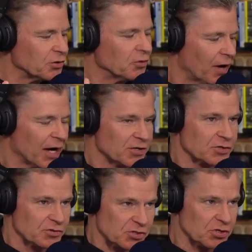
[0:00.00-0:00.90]

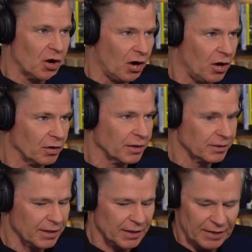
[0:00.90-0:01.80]
Neuheisel
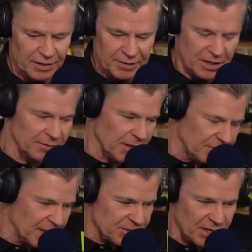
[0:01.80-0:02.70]
song, and that'll be coming up
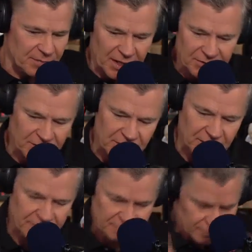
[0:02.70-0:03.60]
next. Dan Patrick Show.
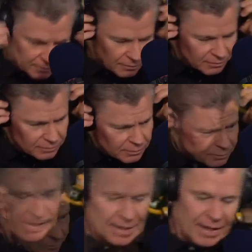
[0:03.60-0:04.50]

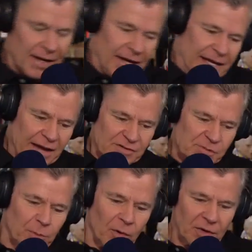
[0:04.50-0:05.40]
He gave
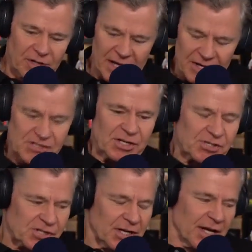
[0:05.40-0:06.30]
us "Born in the
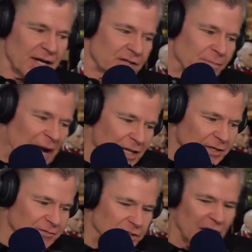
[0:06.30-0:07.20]
SEC," "The
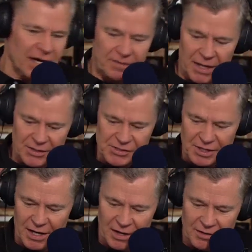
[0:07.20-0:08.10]
Ballad of Johnny
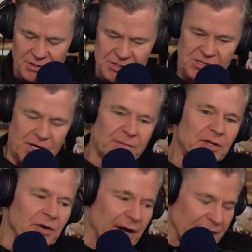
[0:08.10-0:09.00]
Manziel," just some of
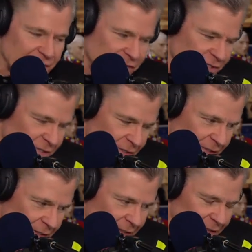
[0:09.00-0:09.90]
the greats.
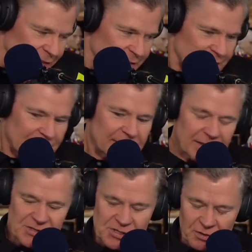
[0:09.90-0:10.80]

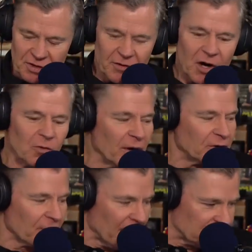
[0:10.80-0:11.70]
He's sort of our One
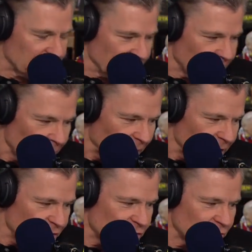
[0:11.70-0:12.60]
Direction.
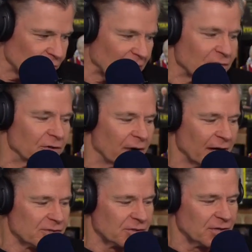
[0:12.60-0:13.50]
He's Rick
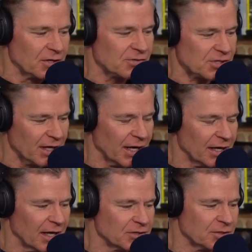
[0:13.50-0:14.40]
Neuheisel, the UCLA
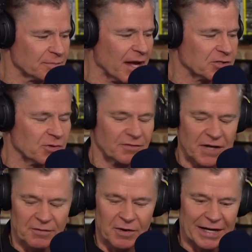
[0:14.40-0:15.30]
legend, Pac-12
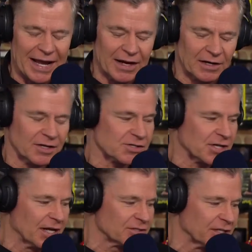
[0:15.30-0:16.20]
network
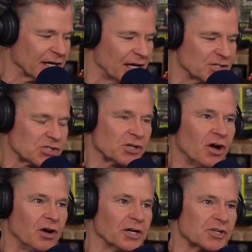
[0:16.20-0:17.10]
analyst, and today's
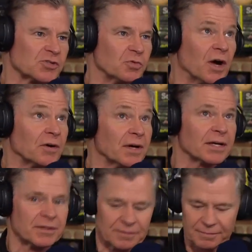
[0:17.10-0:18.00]
song is what, Rick?